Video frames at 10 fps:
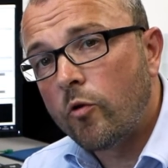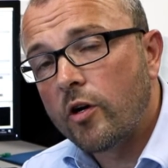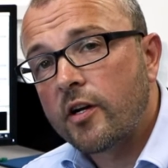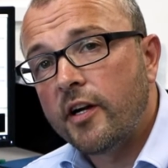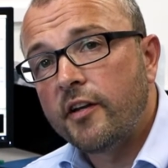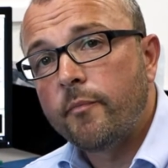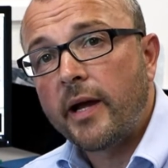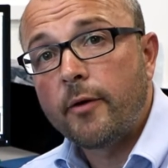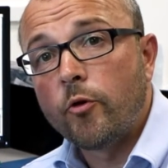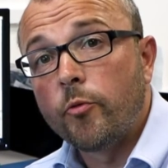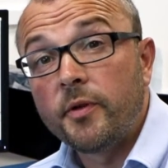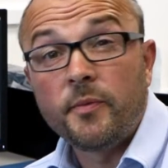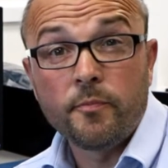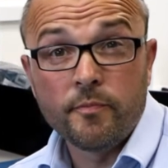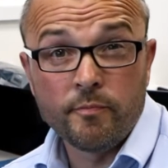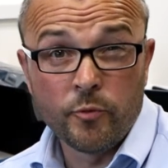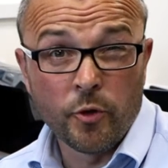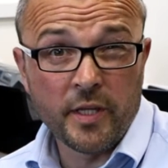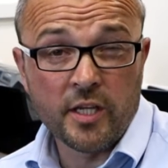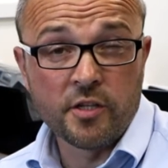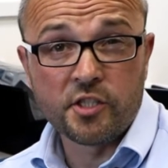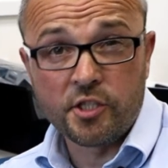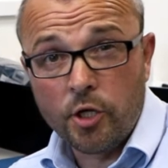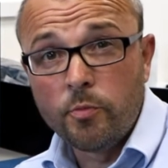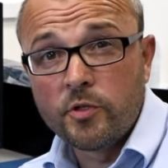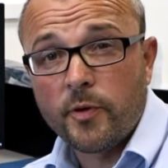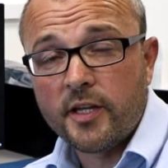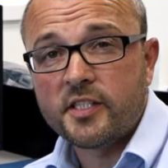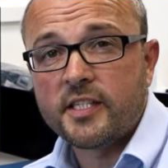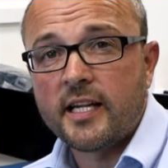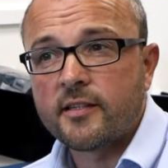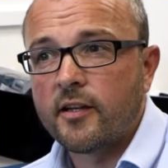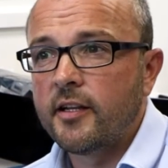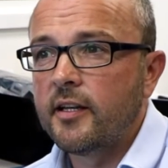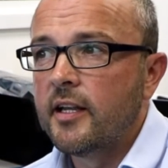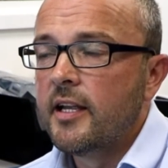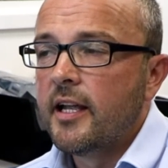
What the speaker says: what kind of power will be consumed by the satellite,